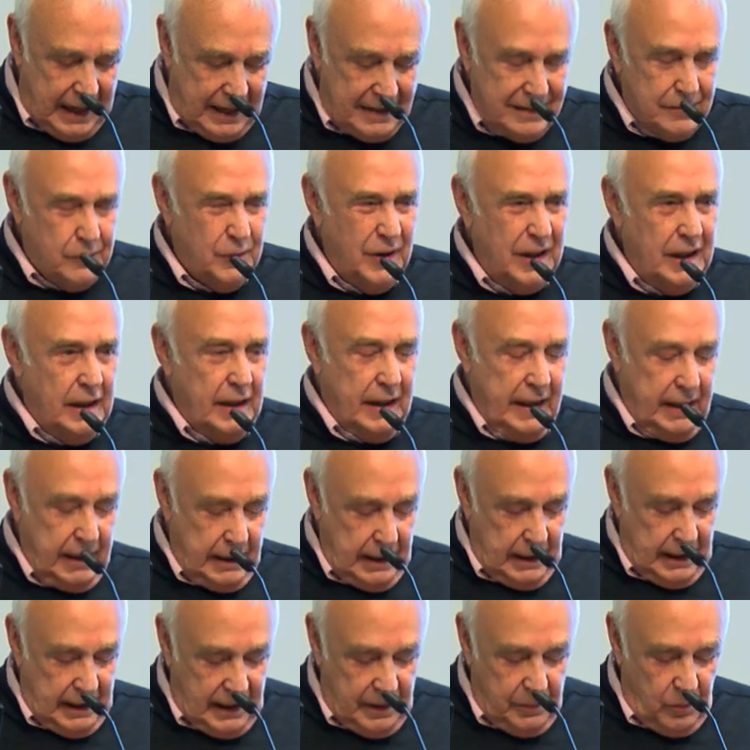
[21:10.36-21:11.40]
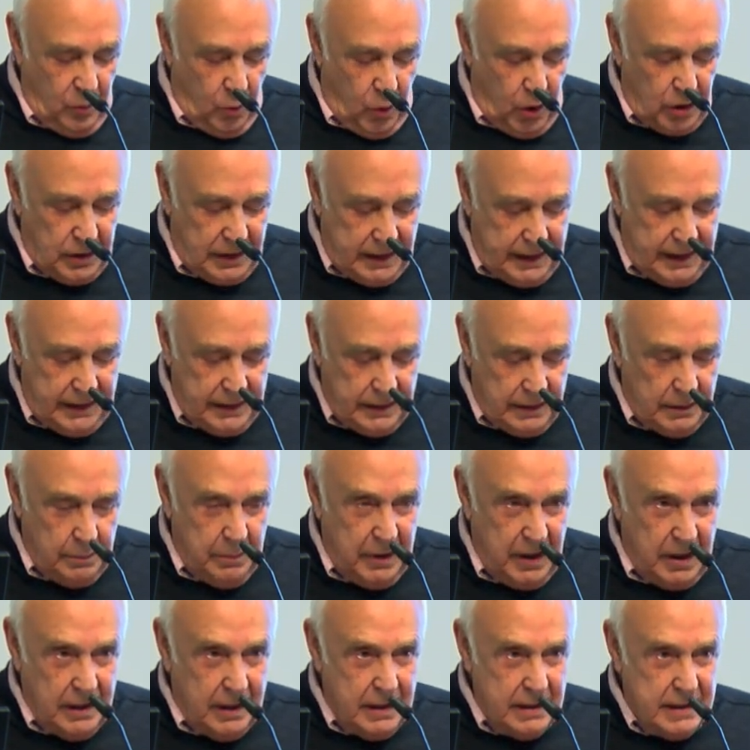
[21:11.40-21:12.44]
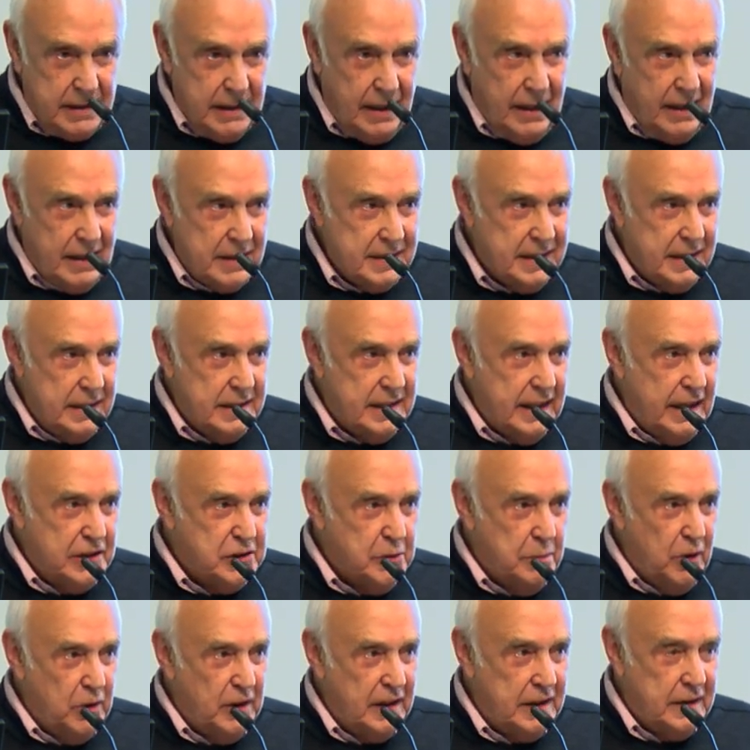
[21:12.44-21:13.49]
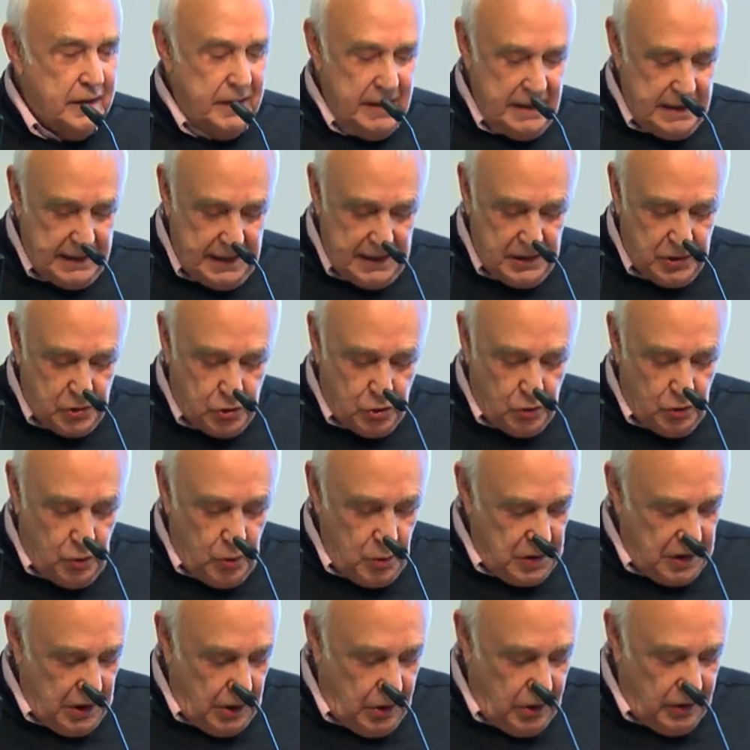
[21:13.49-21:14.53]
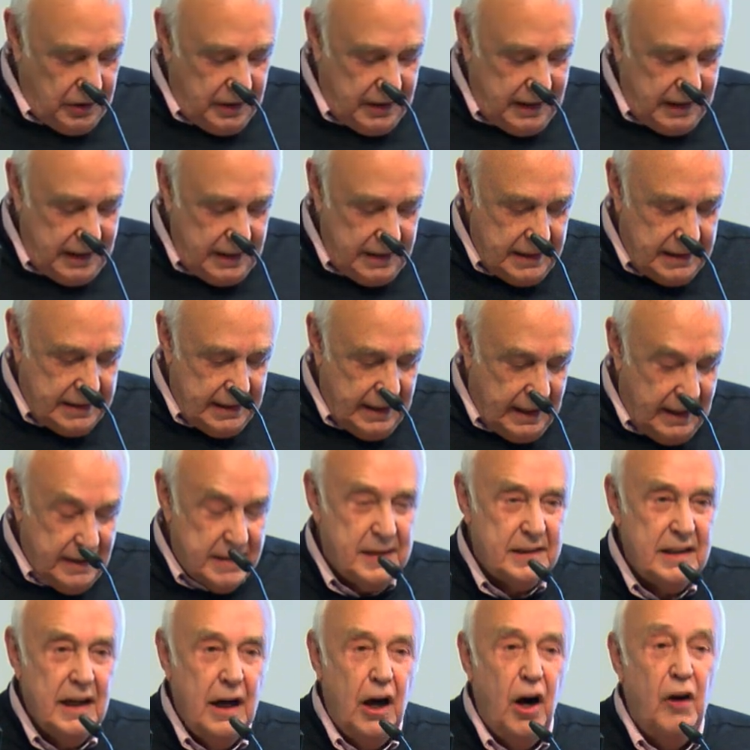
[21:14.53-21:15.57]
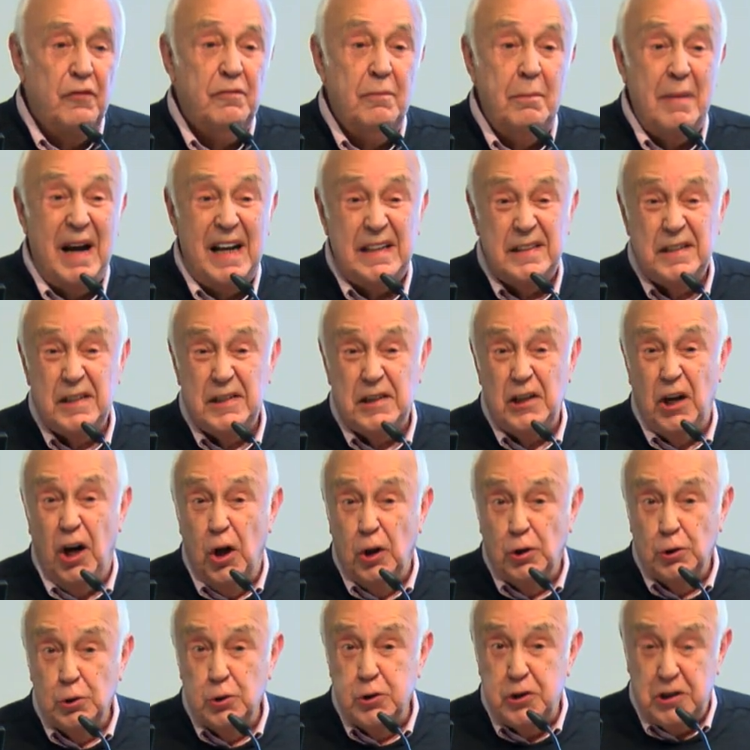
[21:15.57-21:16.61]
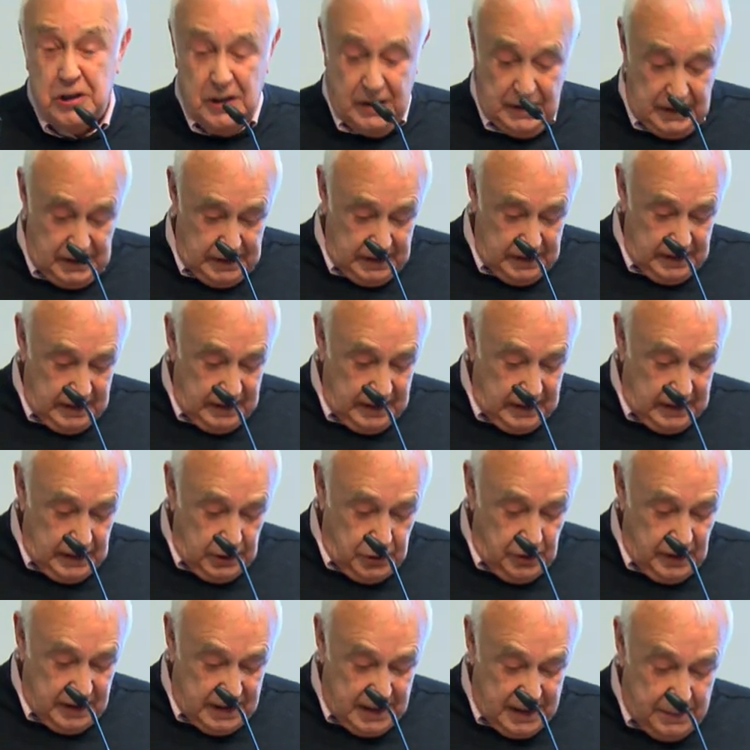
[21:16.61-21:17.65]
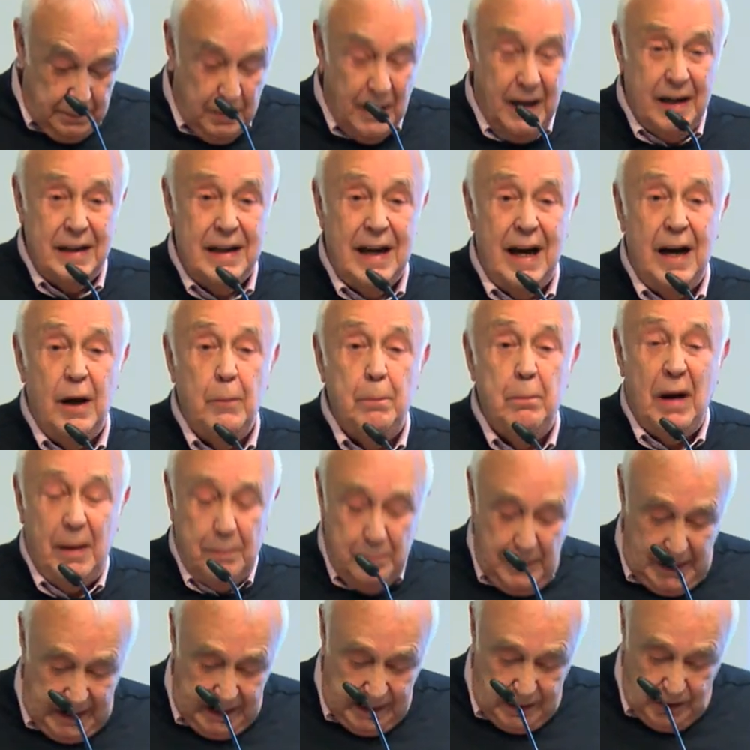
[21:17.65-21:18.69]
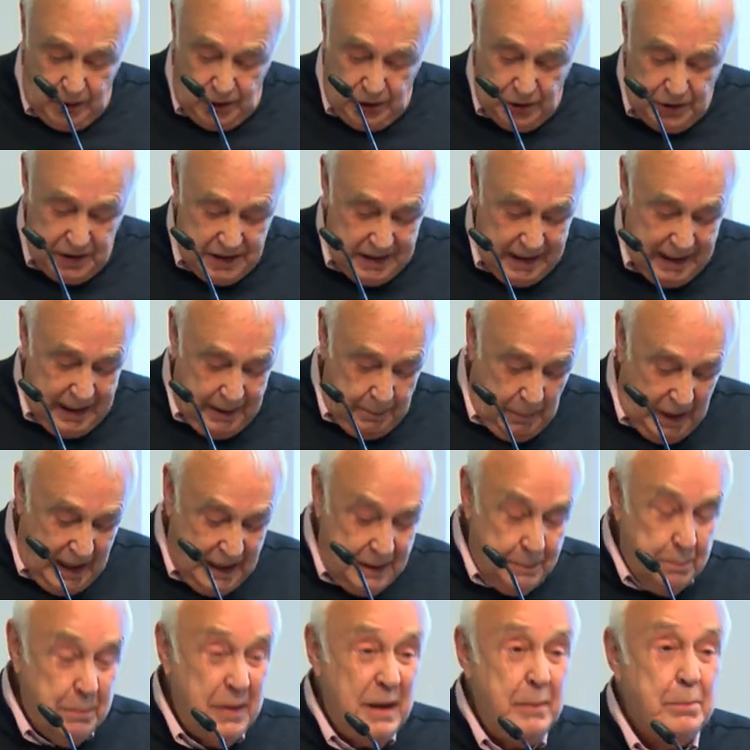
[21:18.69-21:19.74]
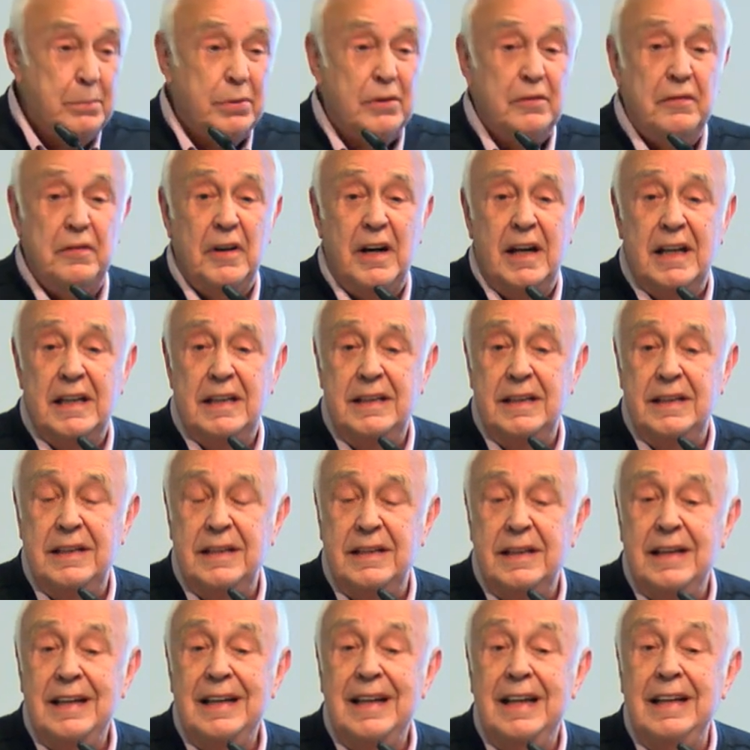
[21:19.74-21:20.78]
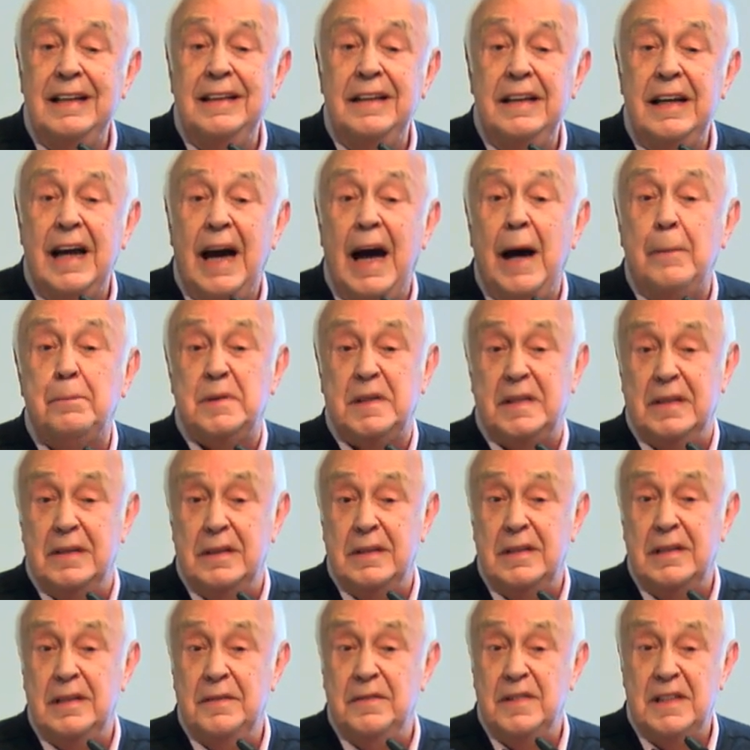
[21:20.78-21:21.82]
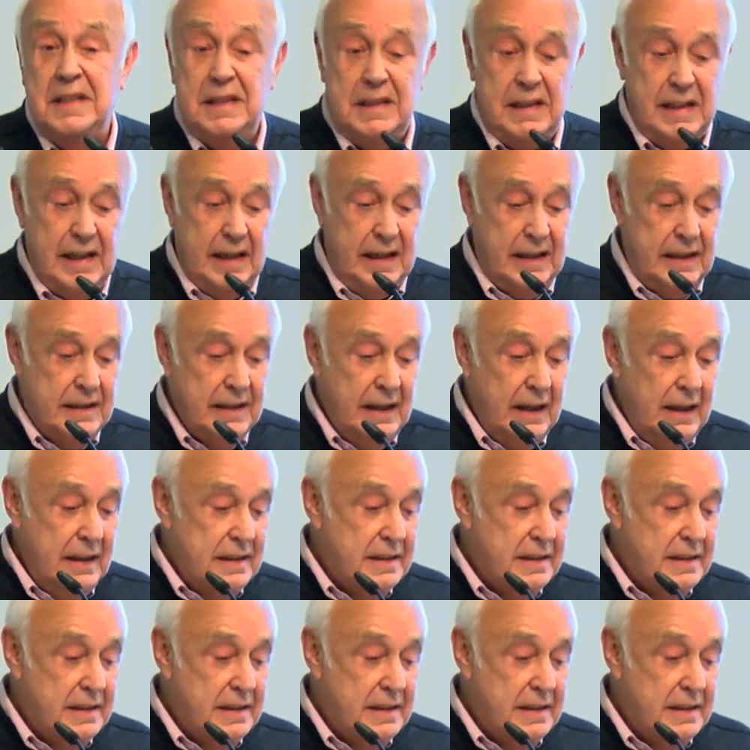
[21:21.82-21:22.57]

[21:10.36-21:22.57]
And really, what Kindleberger does, his hegemonic thesis, draws on the insights of Mansa Olson to explain how public goods might be provided in the absence of a state.